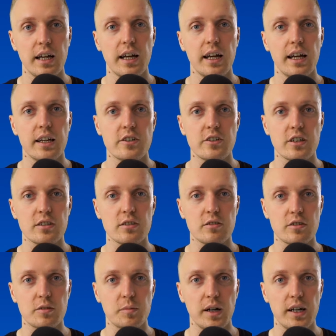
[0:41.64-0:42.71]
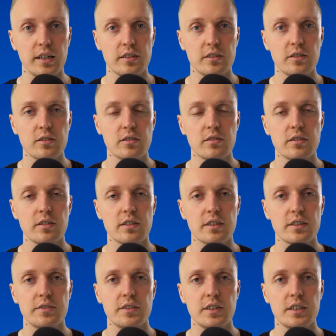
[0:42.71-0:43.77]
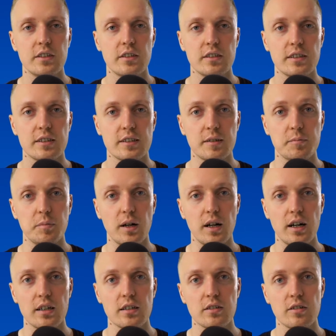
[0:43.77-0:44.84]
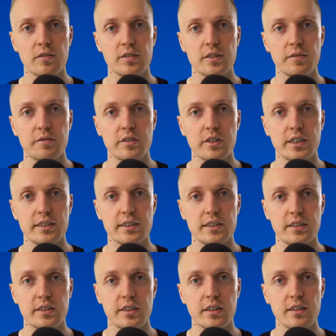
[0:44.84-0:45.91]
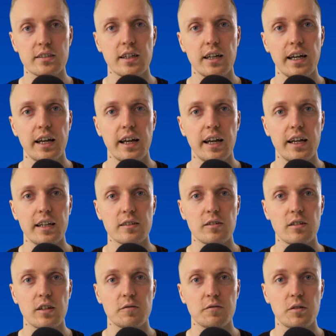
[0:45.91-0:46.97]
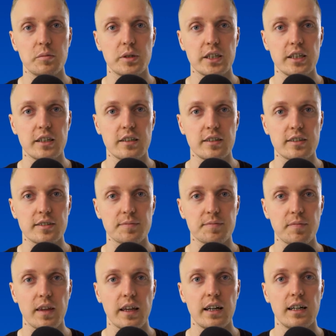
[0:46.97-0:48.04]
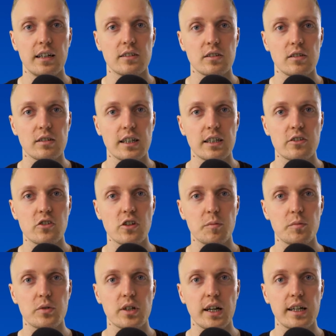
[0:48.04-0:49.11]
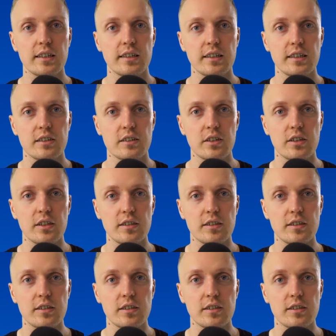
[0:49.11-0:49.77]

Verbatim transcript: And just to remind you, this video is a part of the free series Angular for Beginners. So let's jump right into it.